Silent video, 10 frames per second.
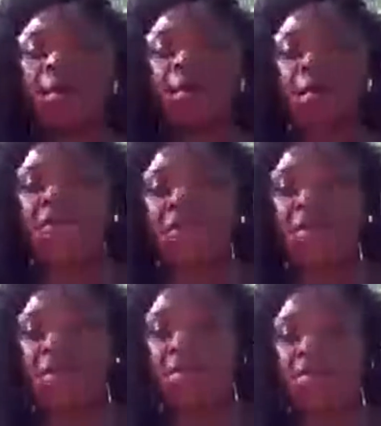a knife
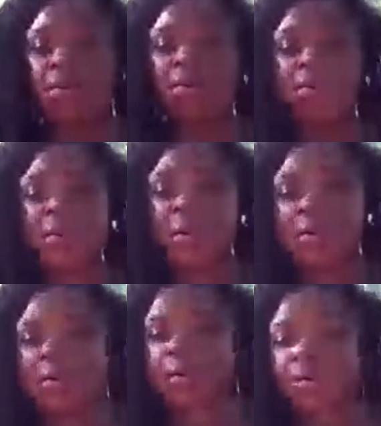like right
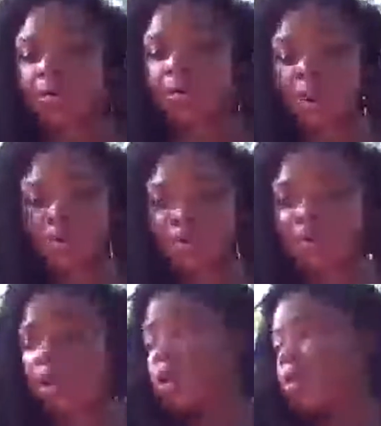beside me, so I'm gonna have to
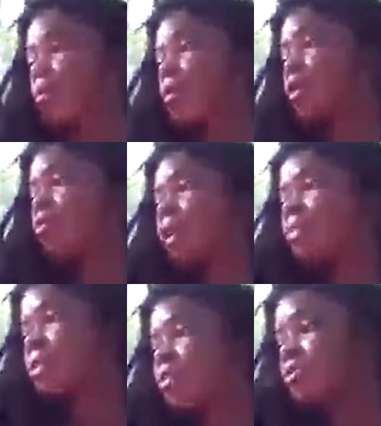put. Can you pass
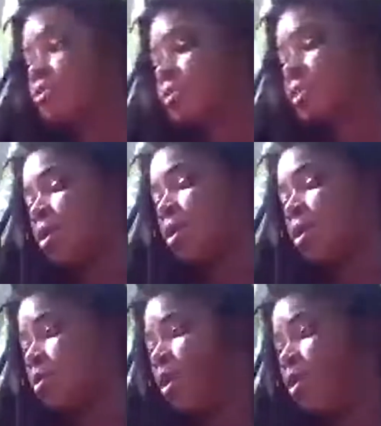this to me for a second
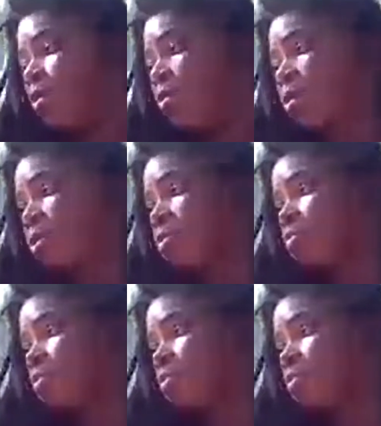so I can use it?